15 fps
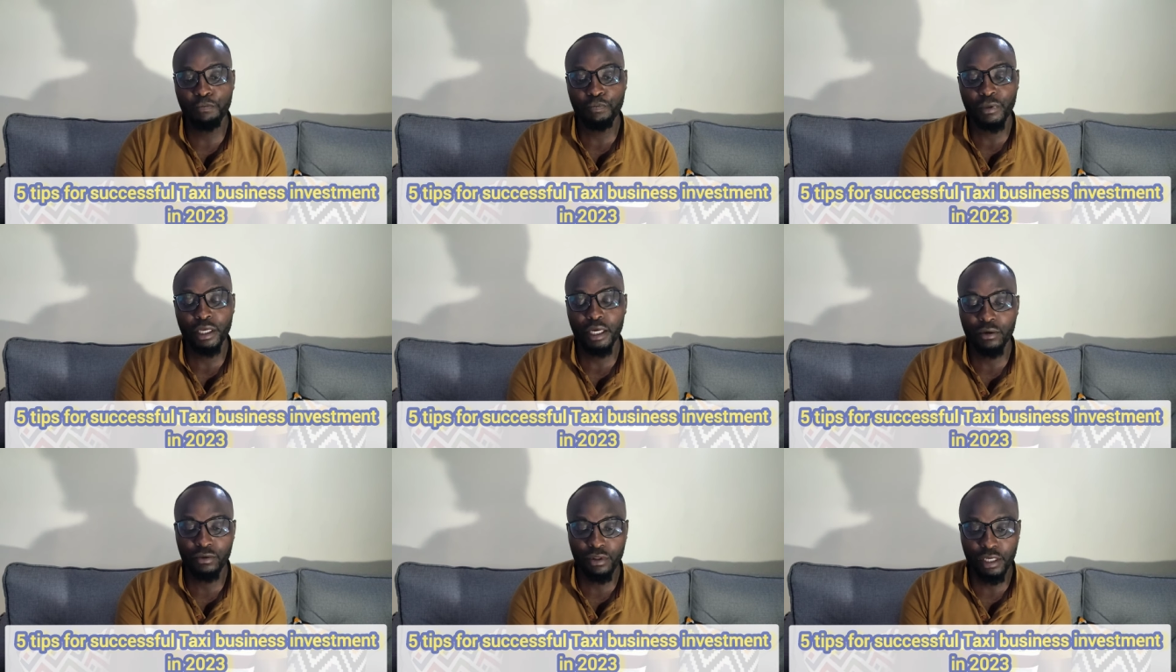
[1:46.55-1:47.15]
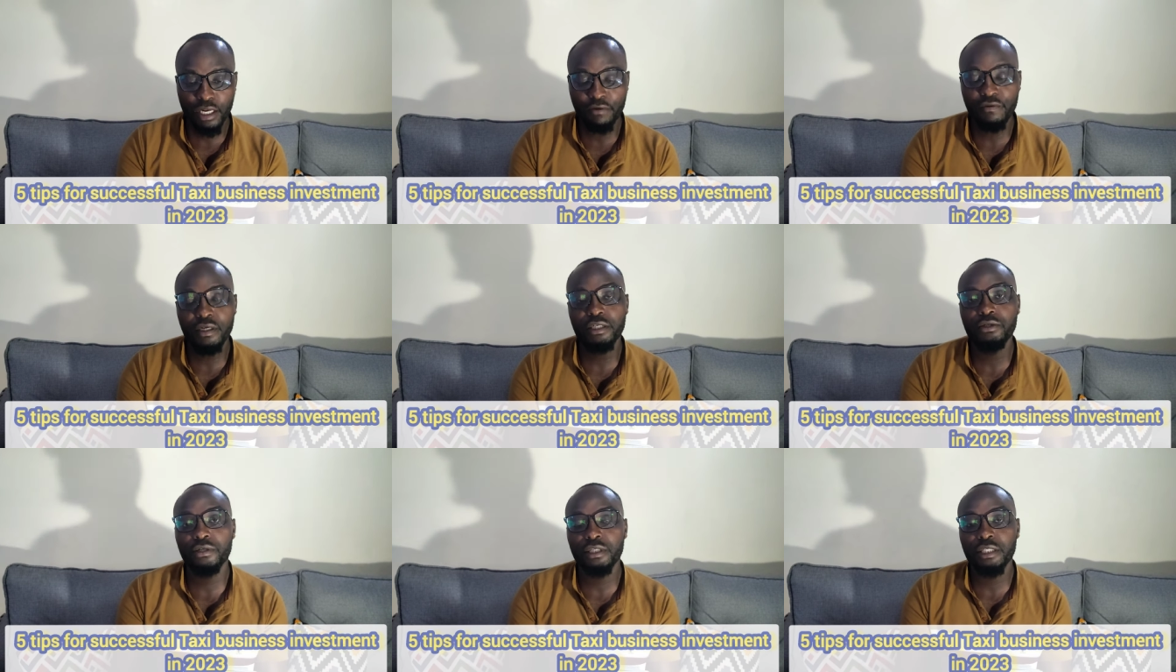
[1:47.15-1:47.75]
and within a
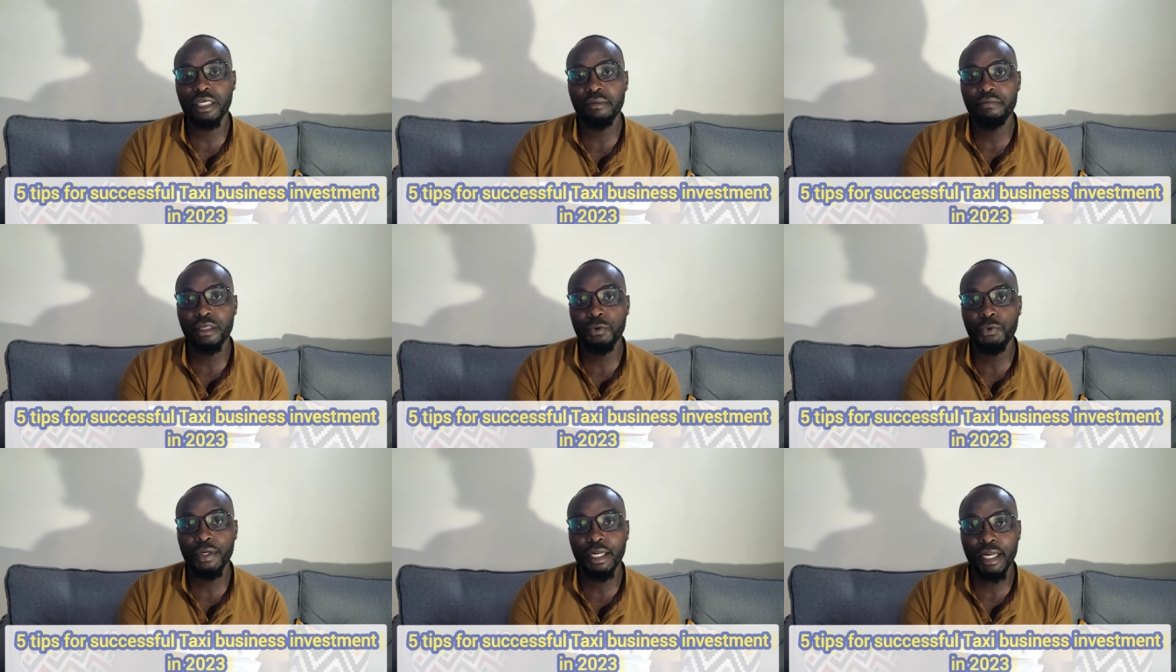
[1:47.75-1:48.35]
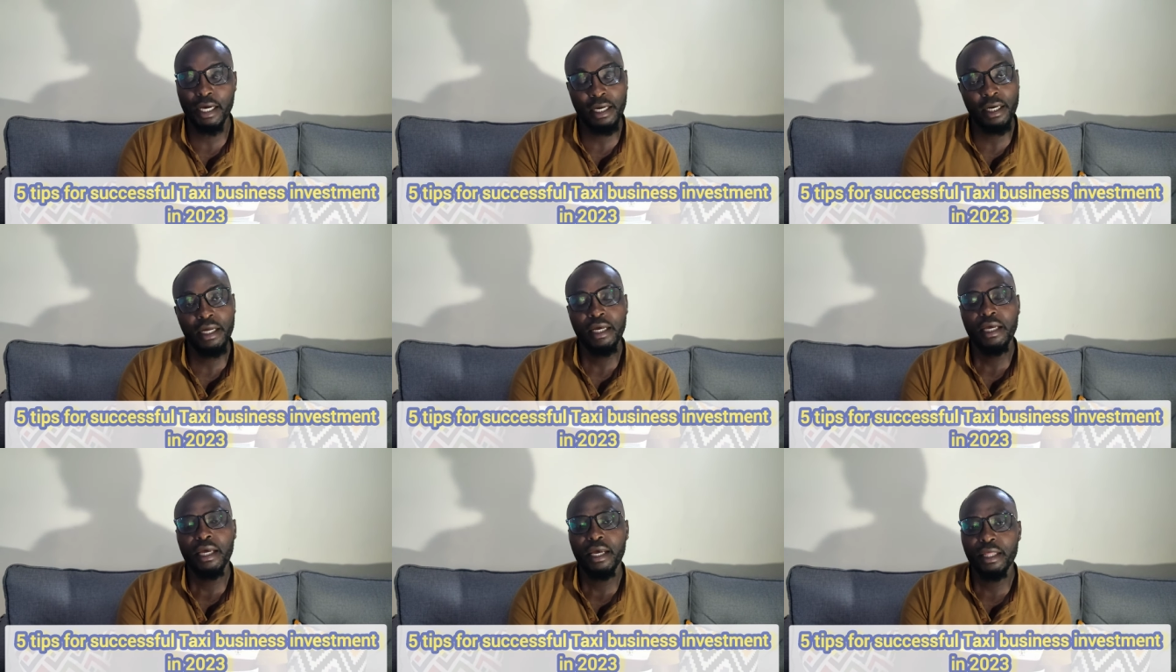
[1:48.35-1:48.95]
very short time they will learn
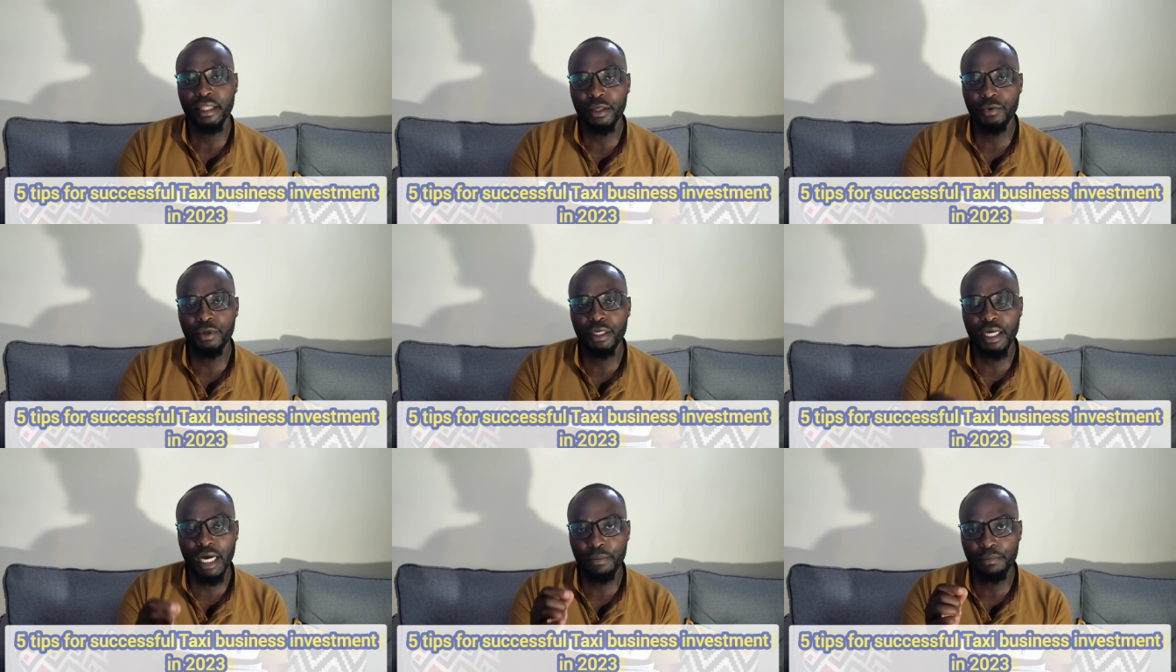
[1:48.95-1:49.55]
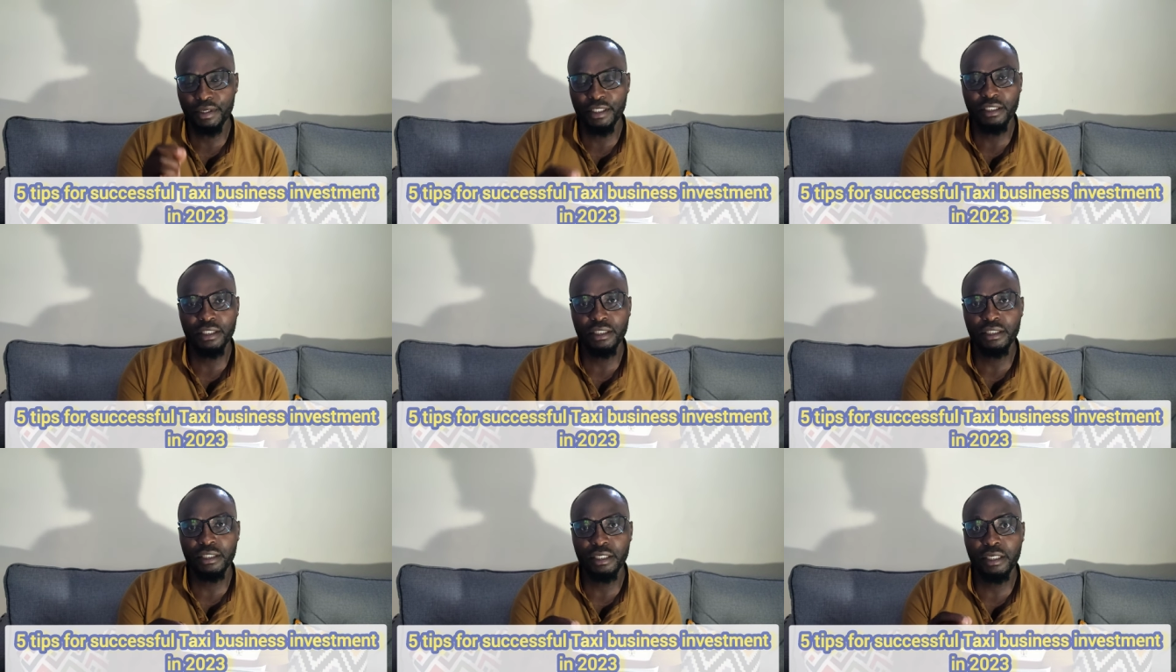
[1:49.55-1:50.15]
and they will
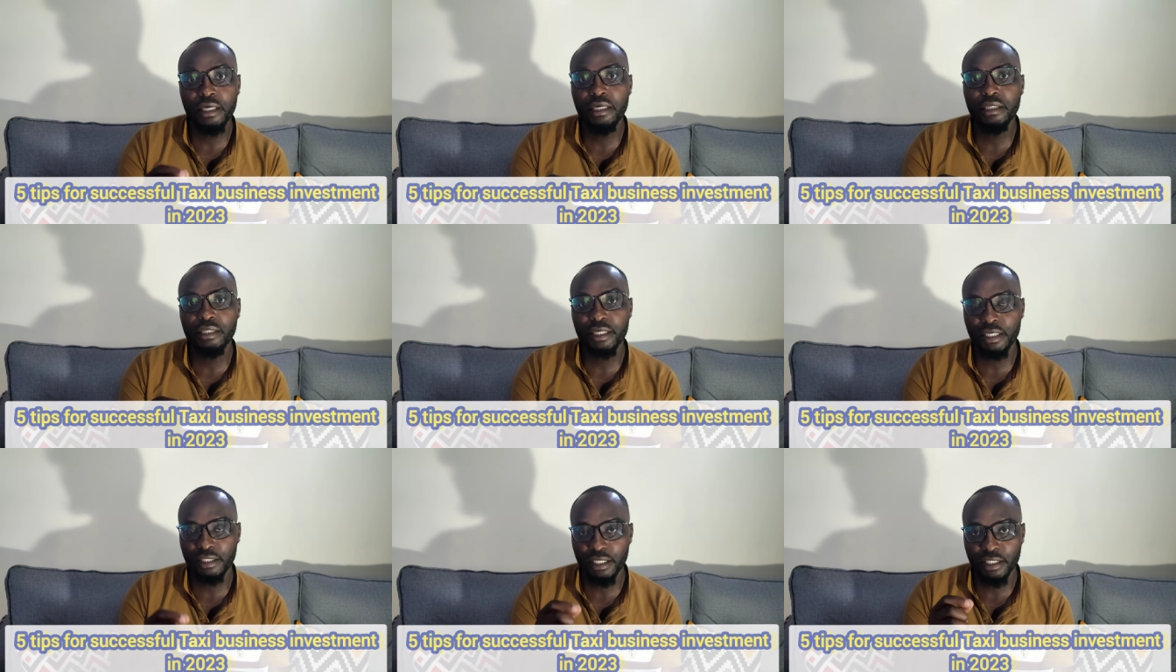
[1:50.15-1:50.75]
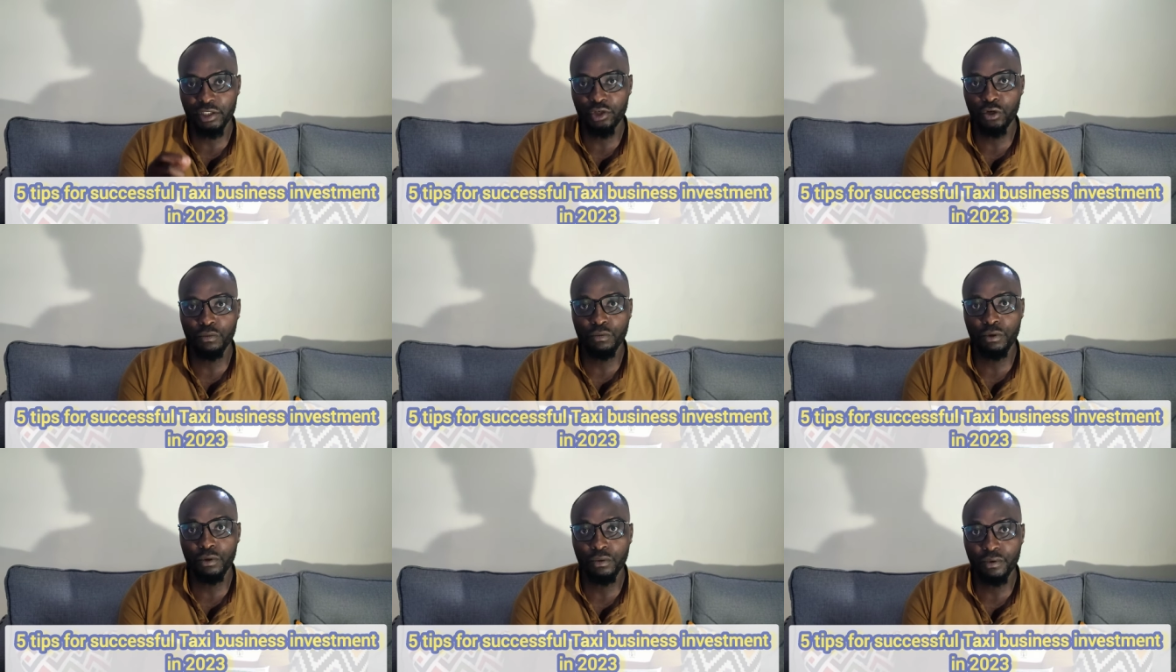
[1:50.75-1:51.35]
appreciate it as a job